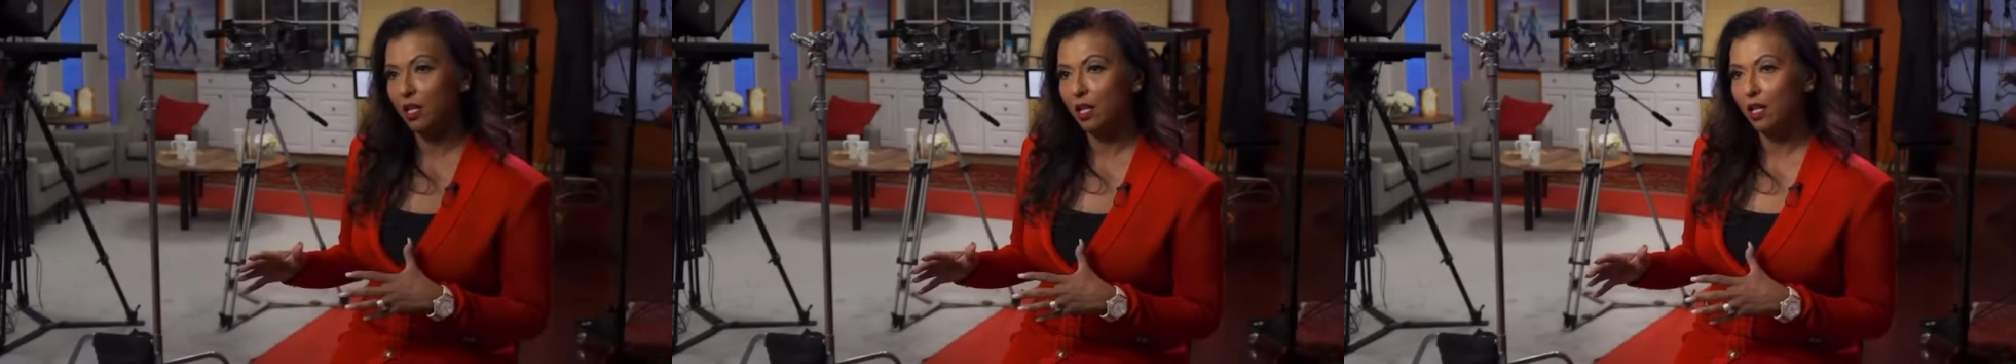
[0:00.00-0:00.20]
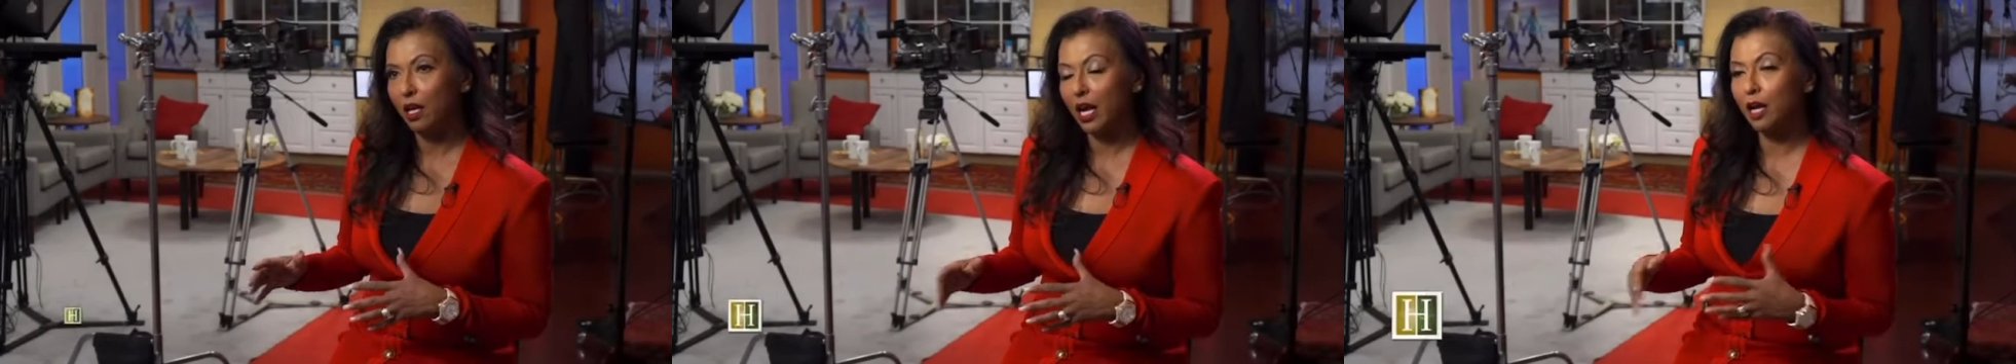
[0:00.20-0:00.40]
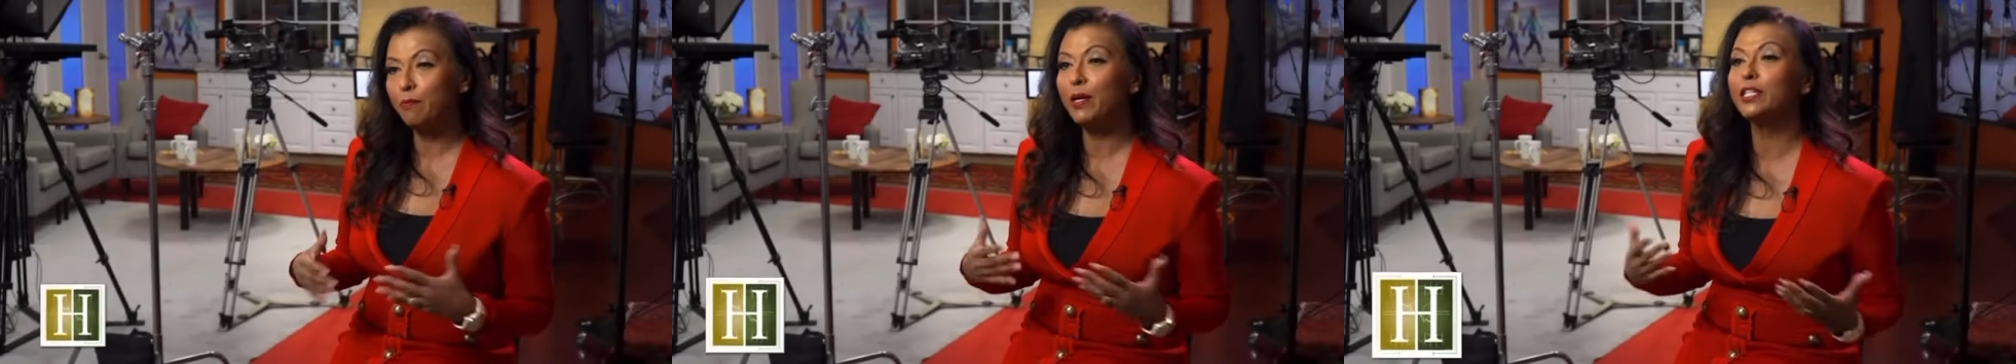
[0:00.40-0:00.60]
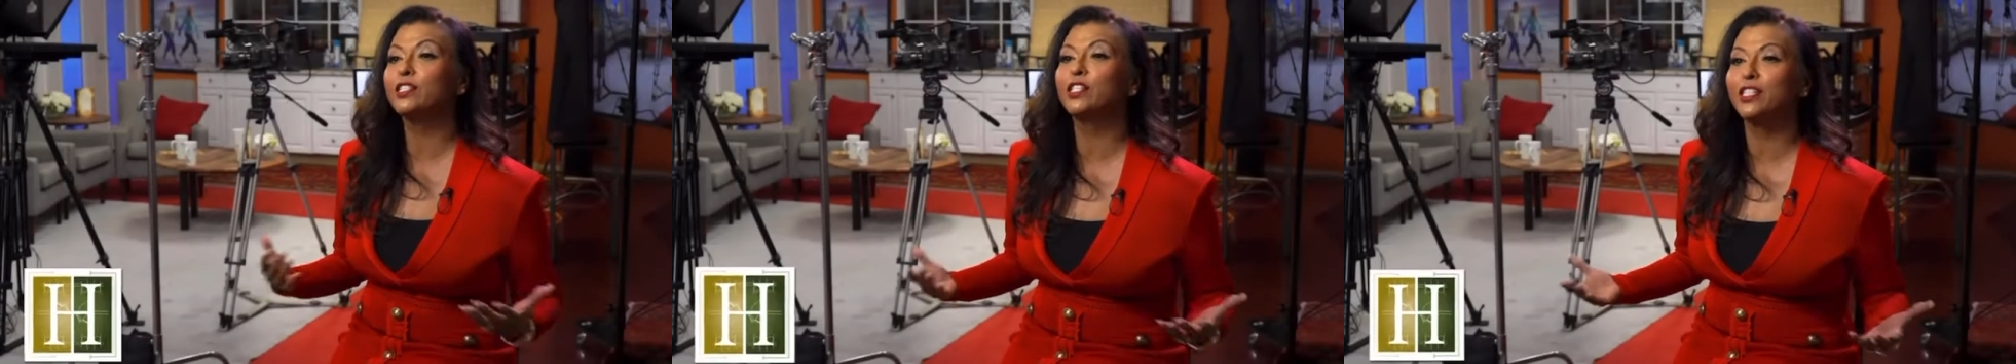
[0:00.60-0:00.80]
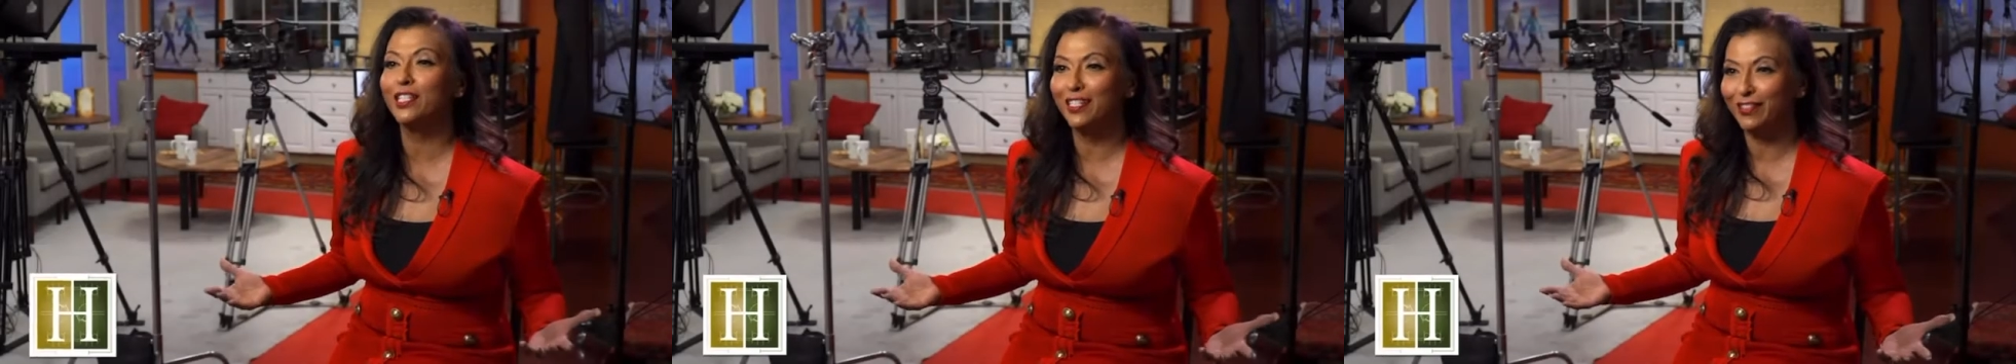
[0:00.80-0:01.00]
I met
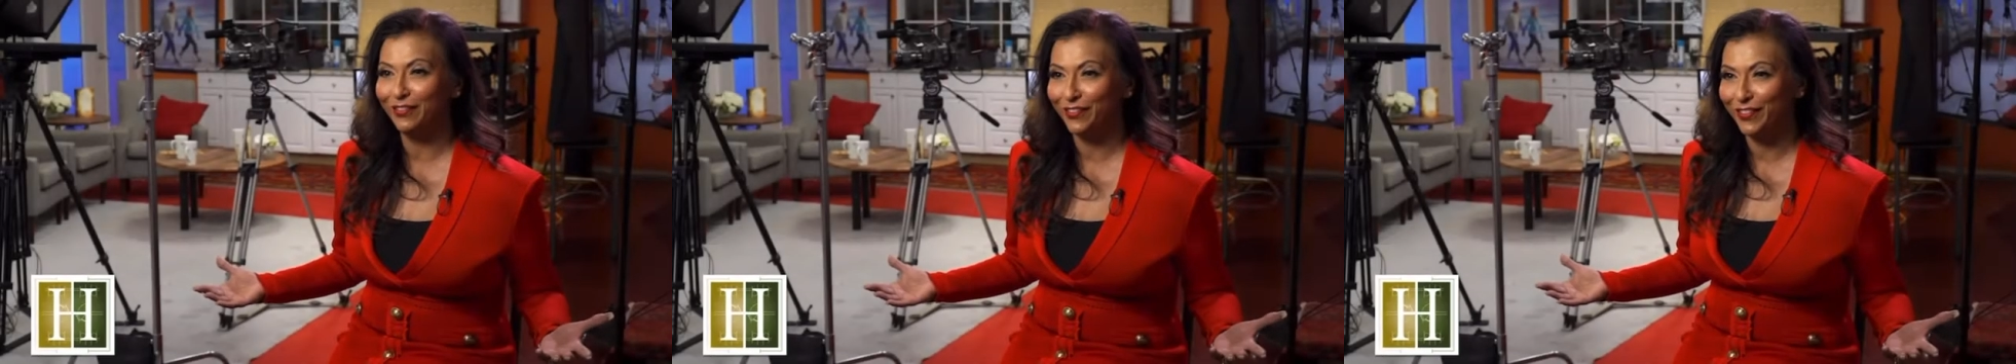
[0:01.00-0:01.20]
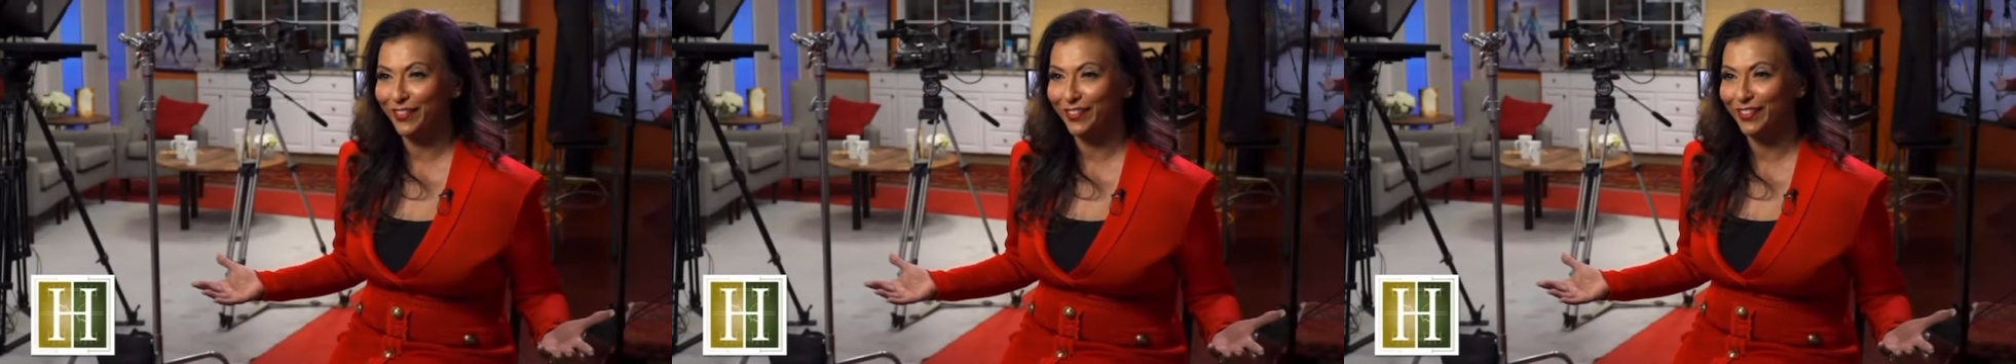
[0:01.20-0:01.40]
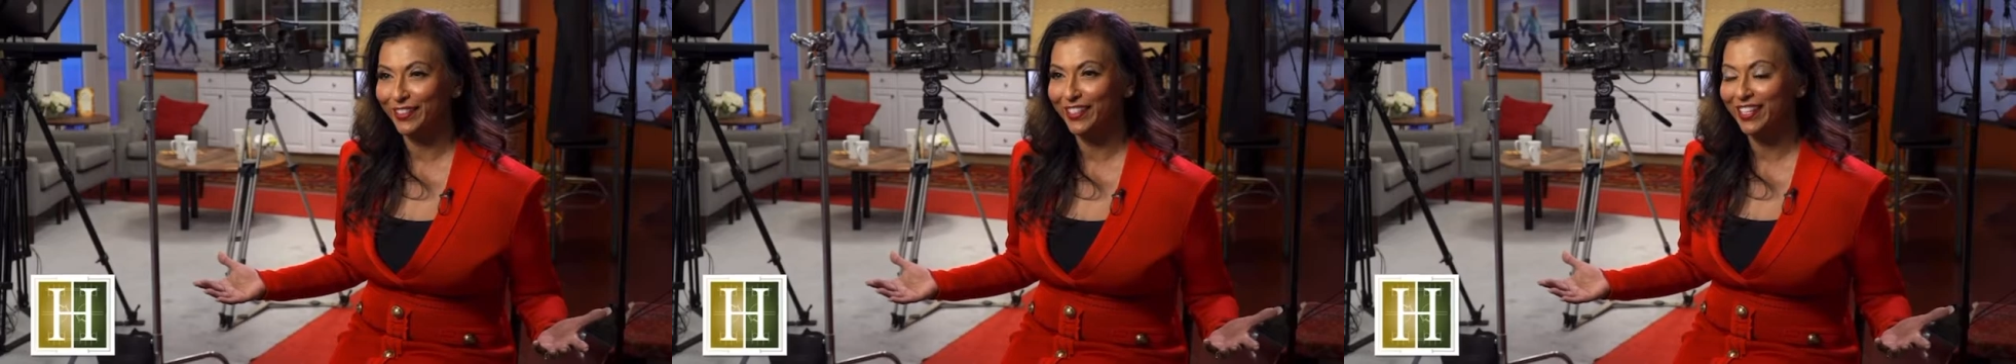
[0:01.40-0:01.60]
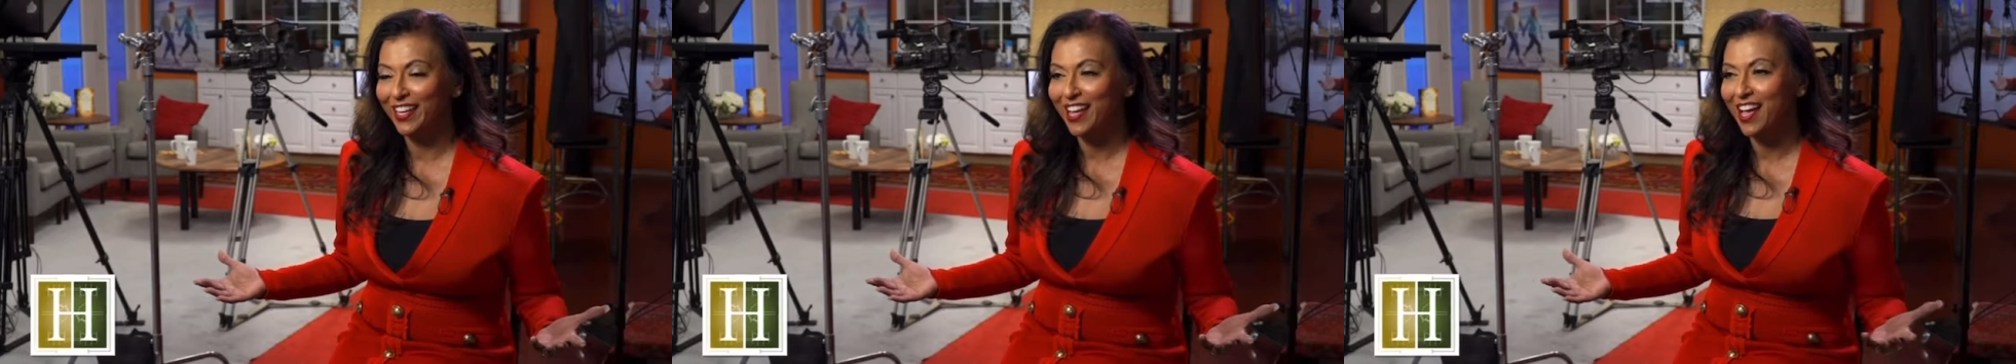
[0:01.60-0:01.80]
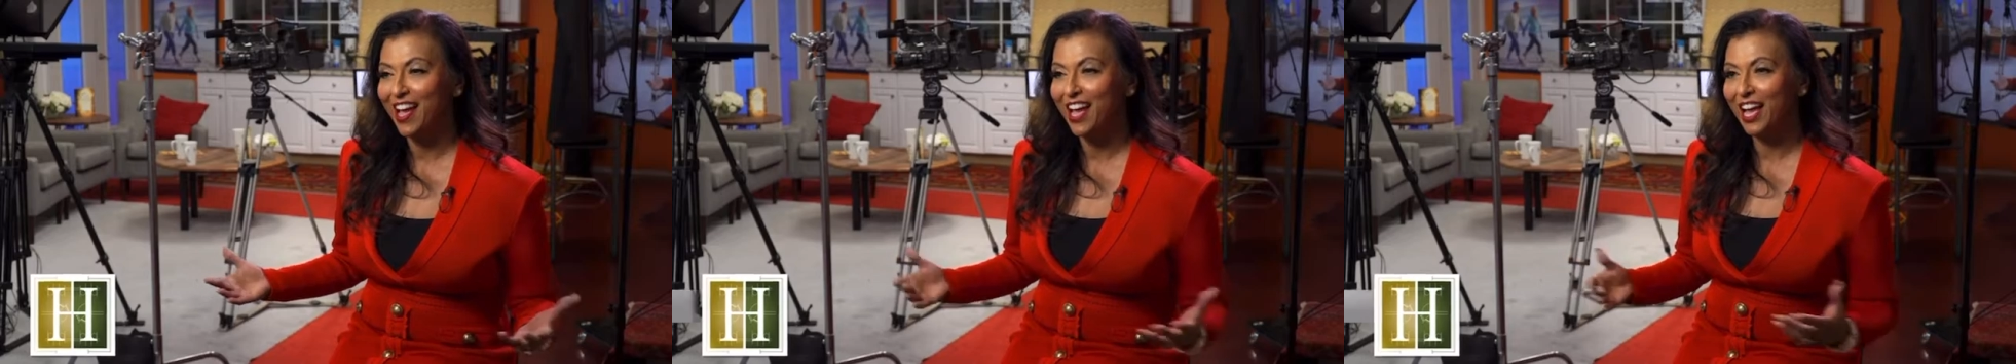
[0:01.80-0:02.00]
Steve.
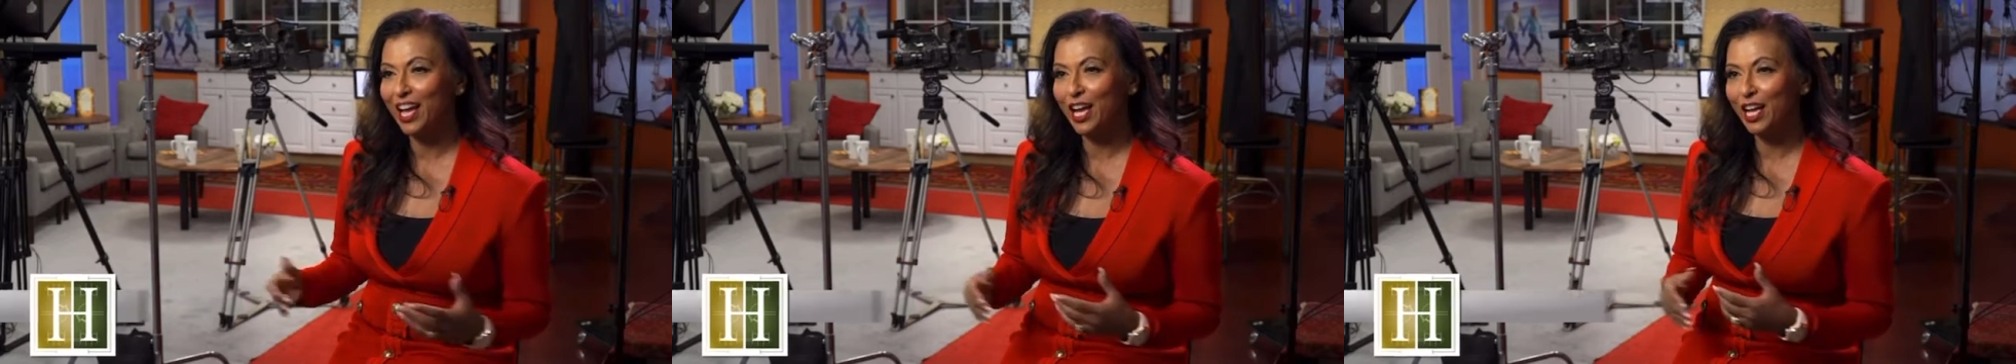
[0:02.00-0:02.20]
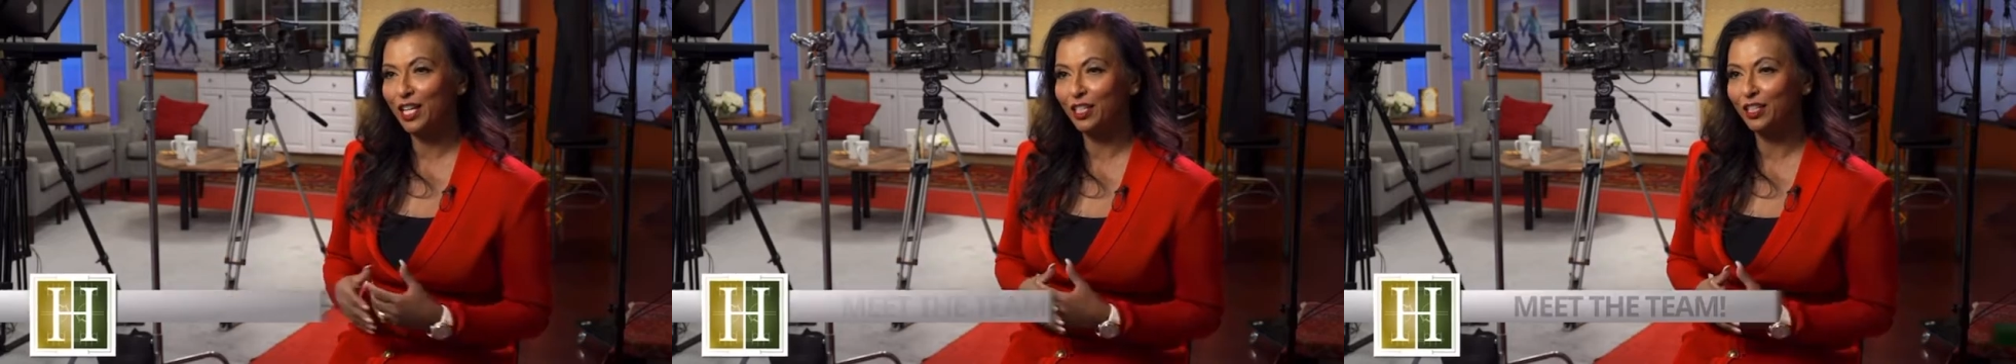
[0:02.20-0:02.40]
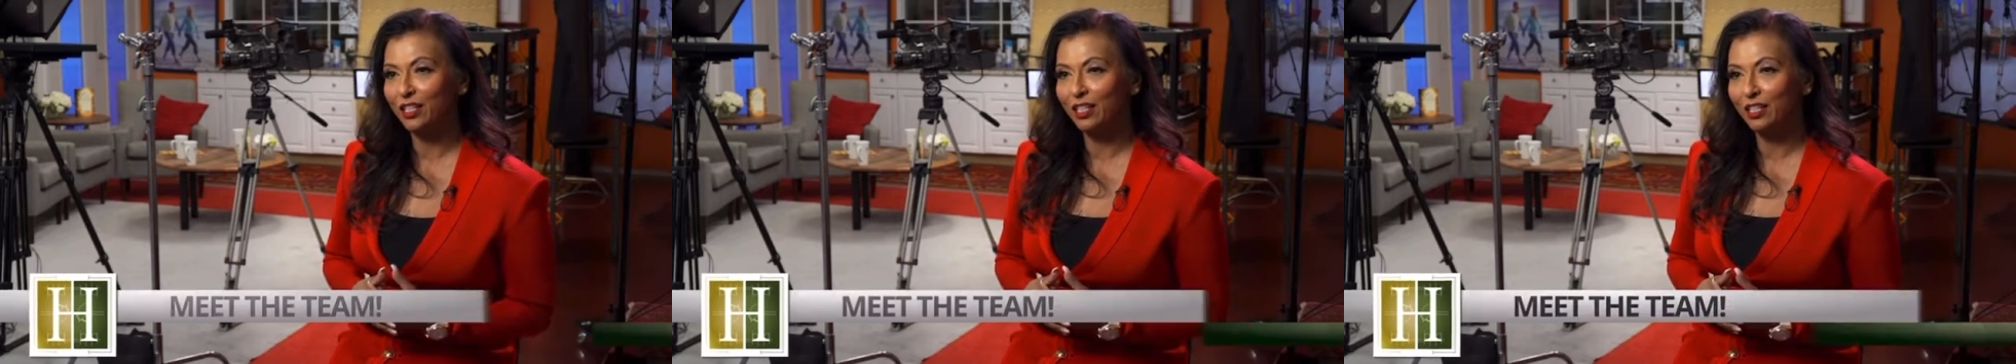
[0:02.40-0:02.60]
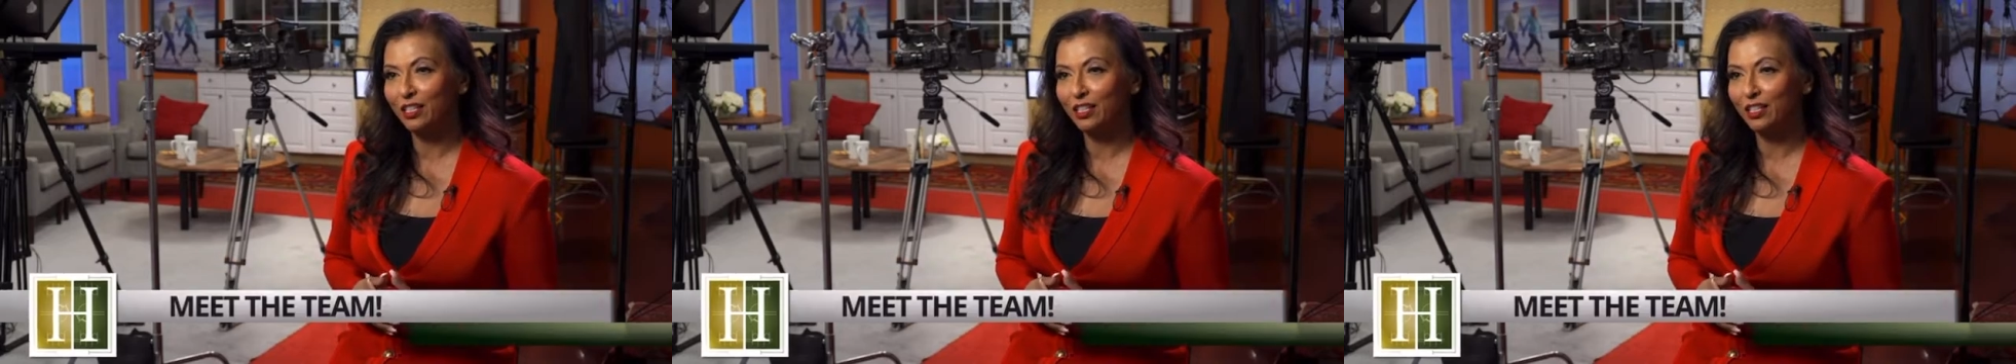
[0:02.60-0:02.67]
And